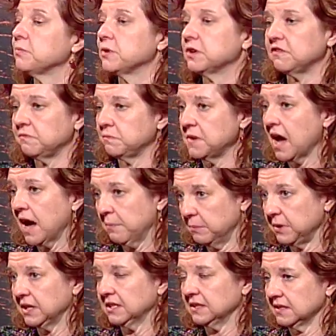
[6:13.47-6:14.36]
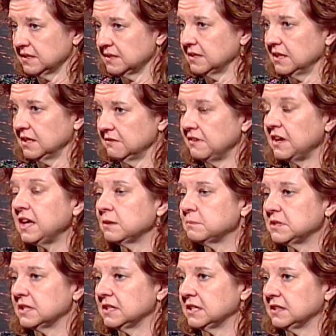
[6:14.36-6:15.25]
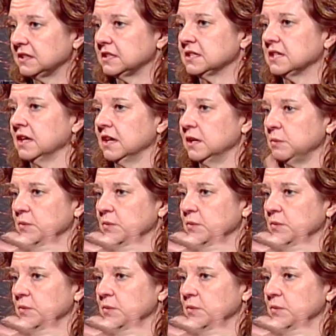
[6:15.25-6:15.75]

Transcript: would have not been in the city of Hampton at the time.